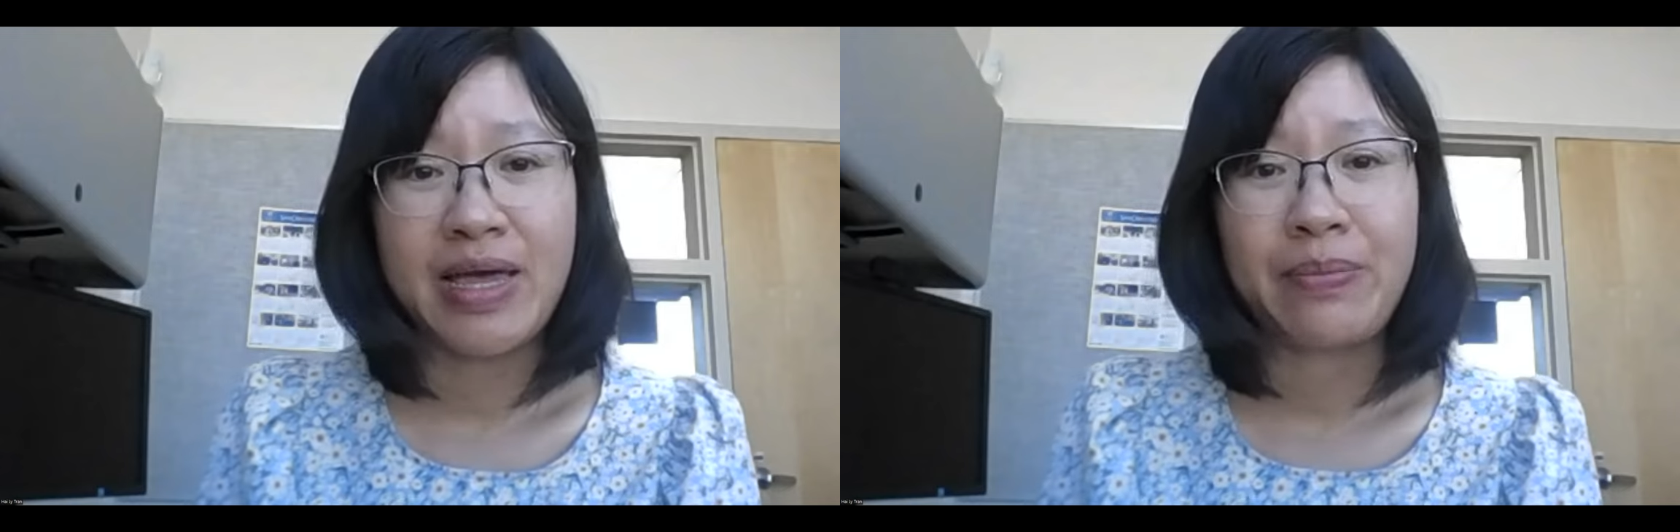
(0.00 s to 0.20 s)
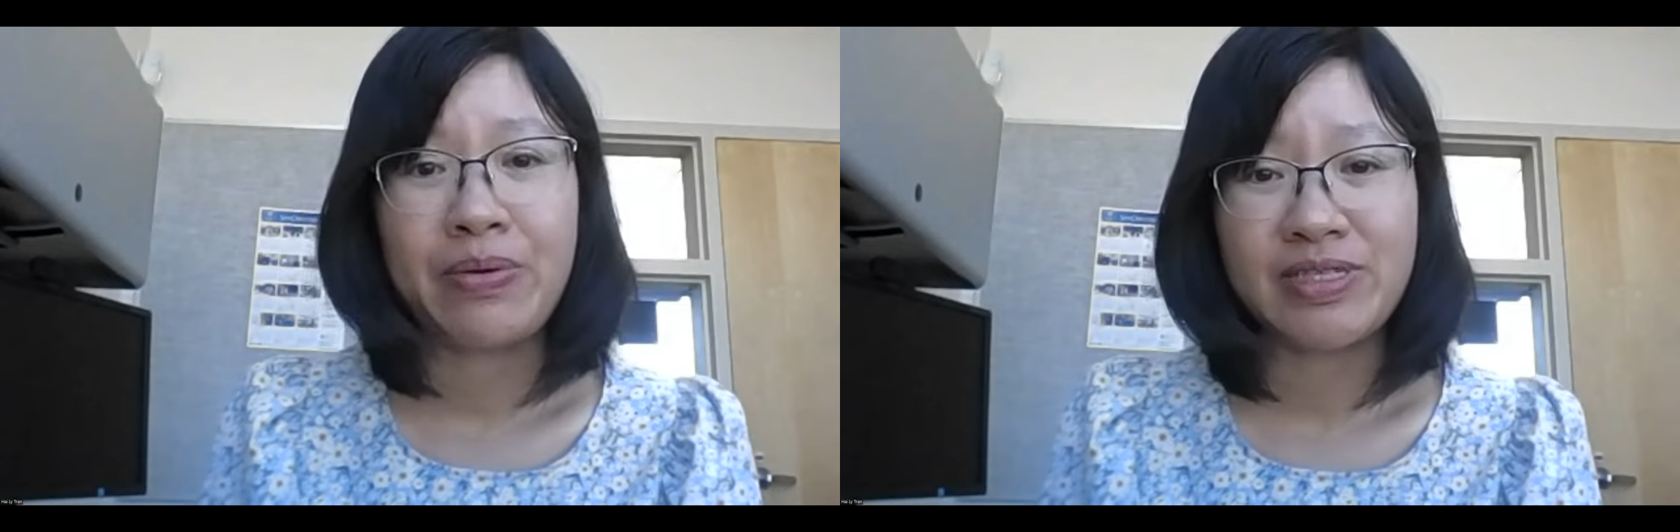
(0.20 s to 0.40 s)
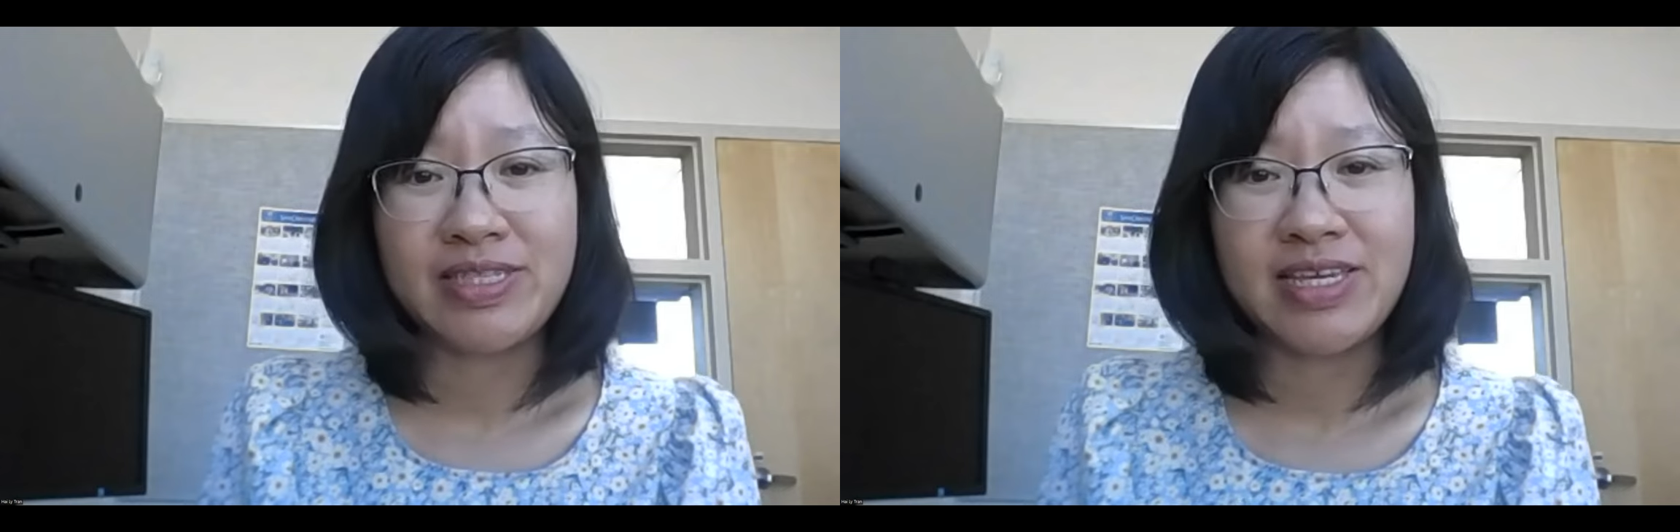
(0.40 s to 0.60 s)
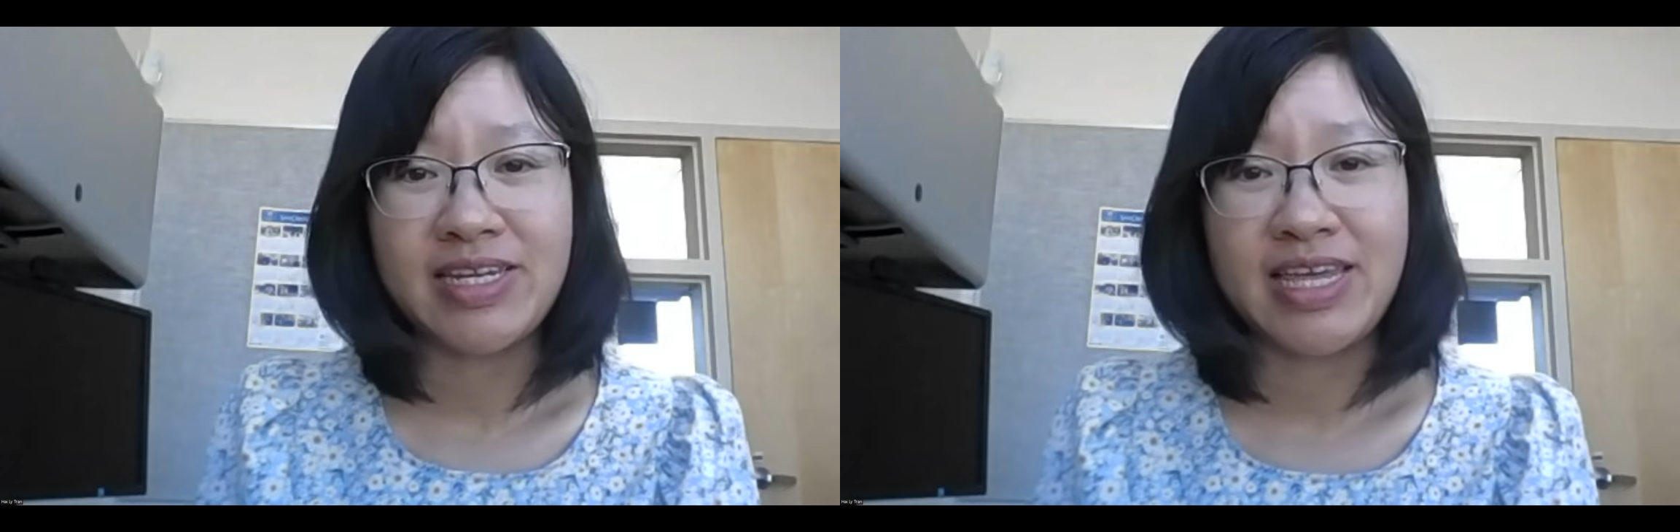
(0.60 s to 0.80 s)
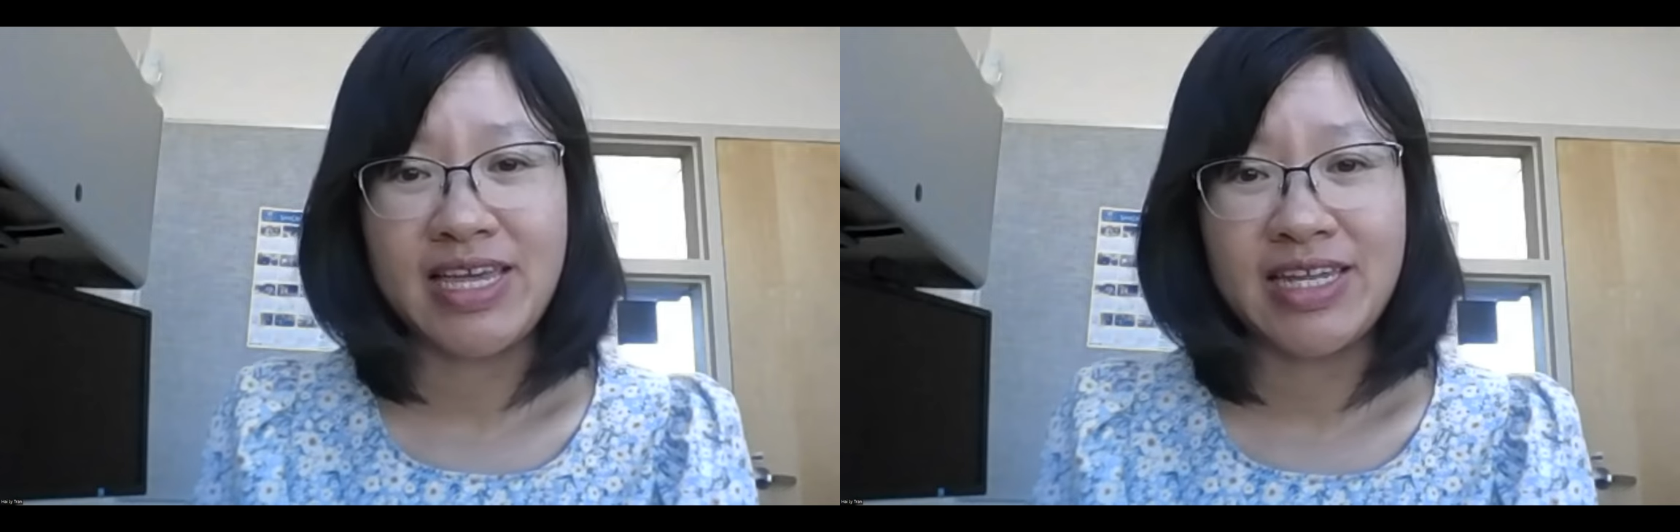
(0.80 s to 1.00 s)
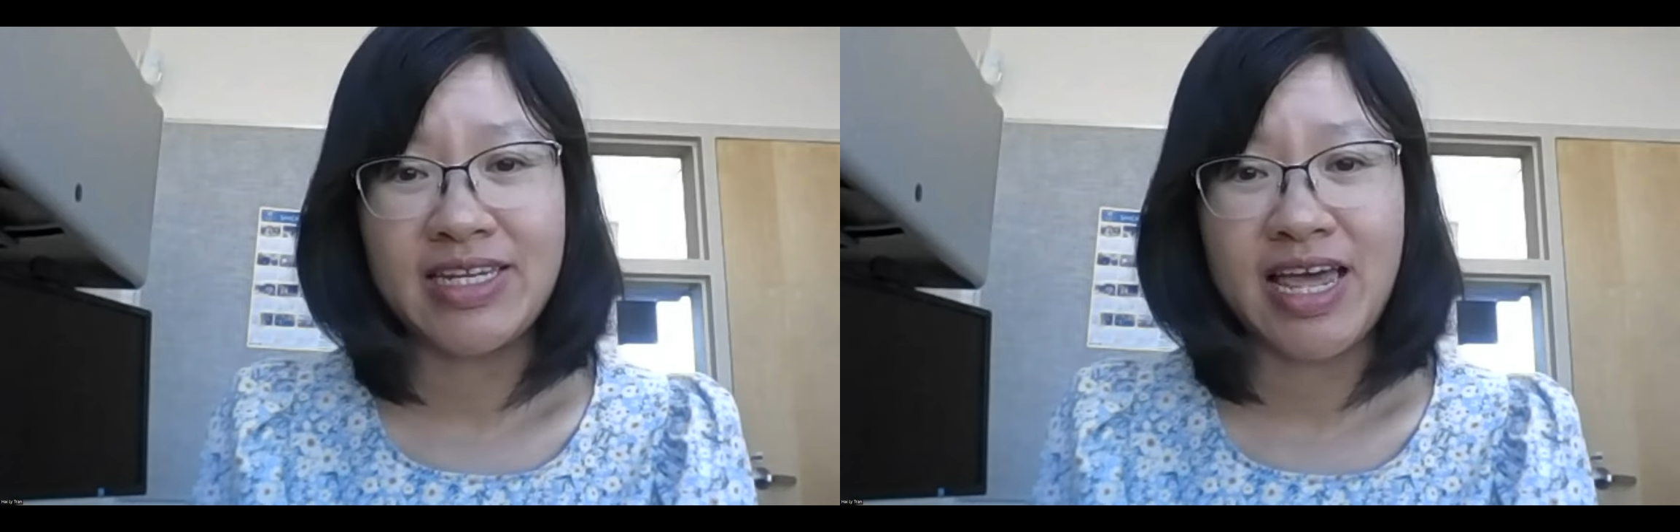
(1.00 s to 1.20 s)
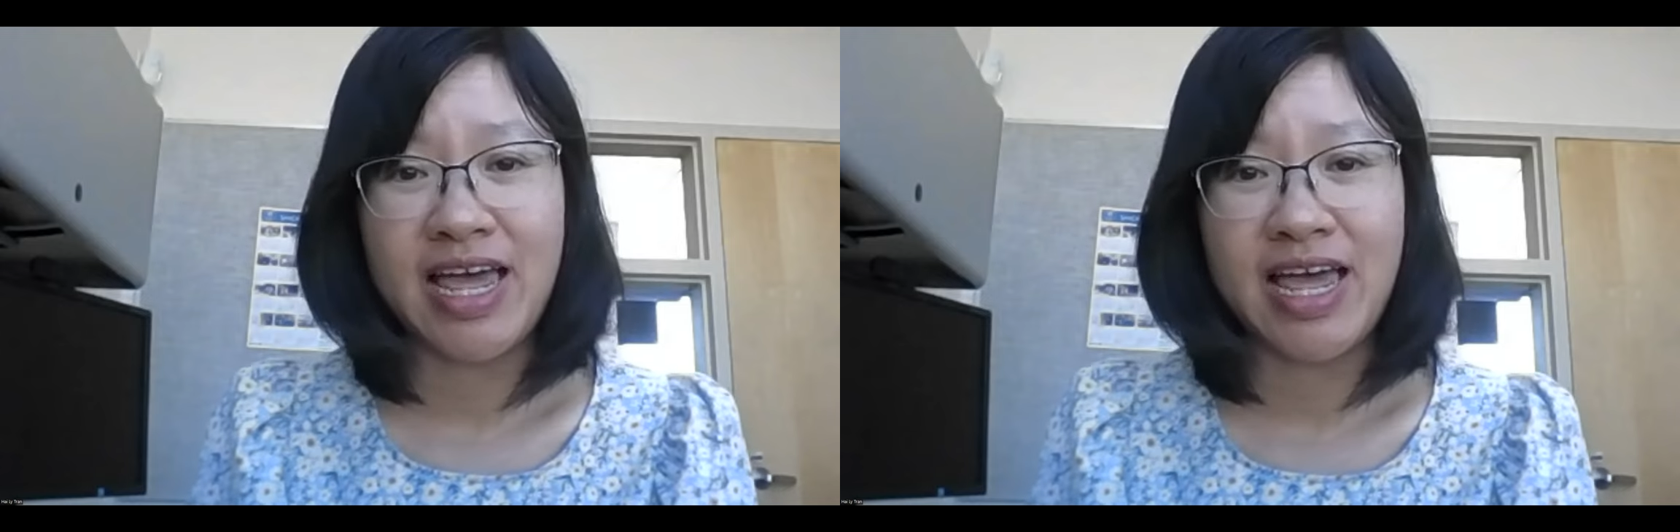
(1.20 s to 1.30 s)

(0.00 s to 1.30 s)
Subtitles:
posted it